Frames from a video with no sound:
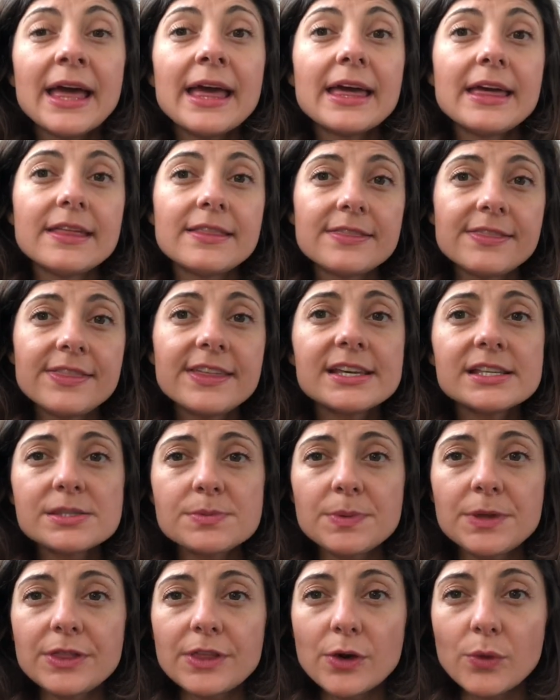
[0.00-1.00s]
In this
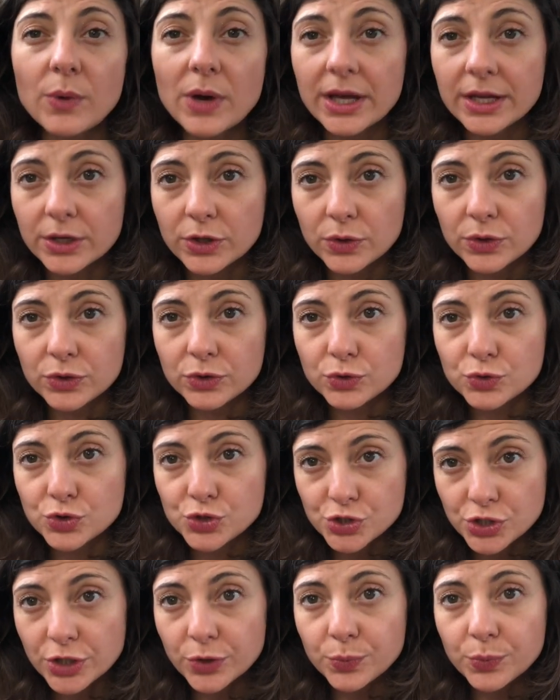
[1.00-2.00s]
video, I'm going to
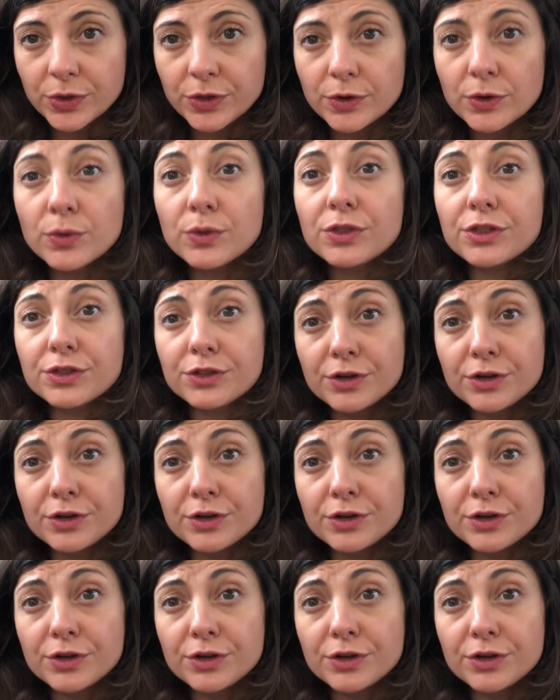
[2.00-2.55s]
share with you